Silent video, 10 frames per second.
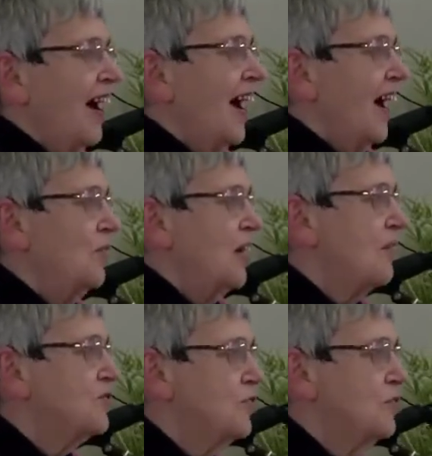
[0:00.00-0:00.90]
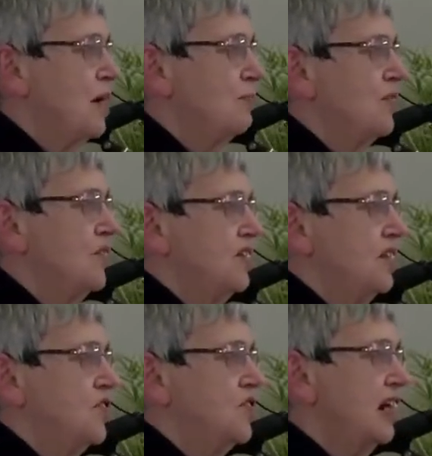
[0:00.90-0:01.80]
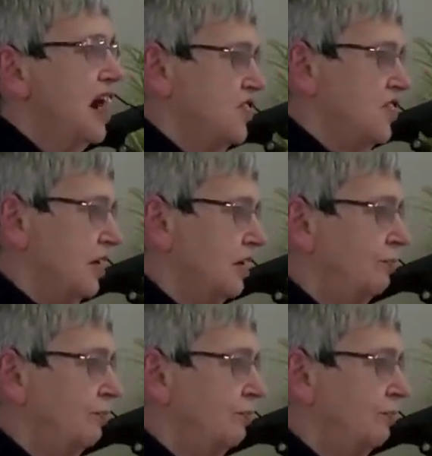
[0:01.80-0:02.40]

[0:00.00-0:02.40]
And we have to remember that it is a letter,